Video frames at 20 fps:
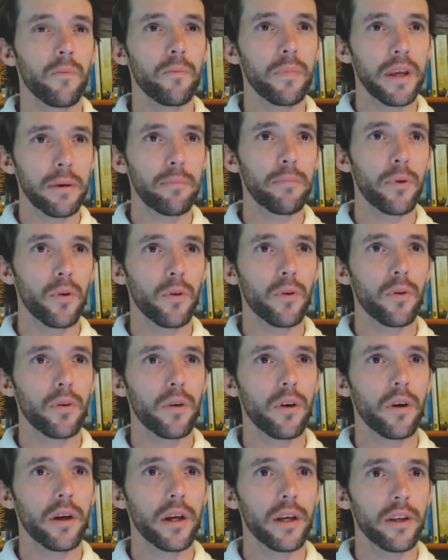
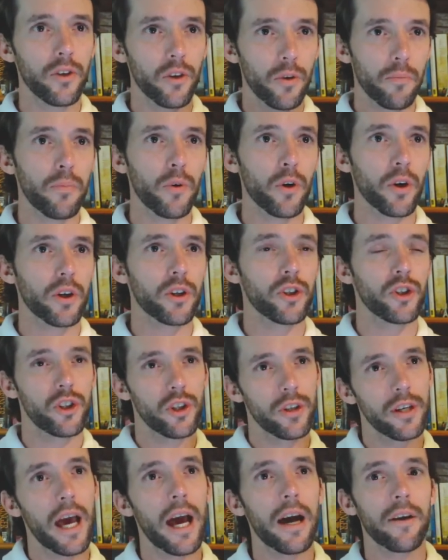people in your book
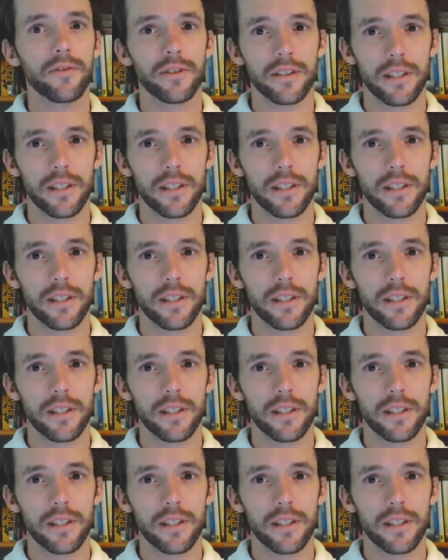should have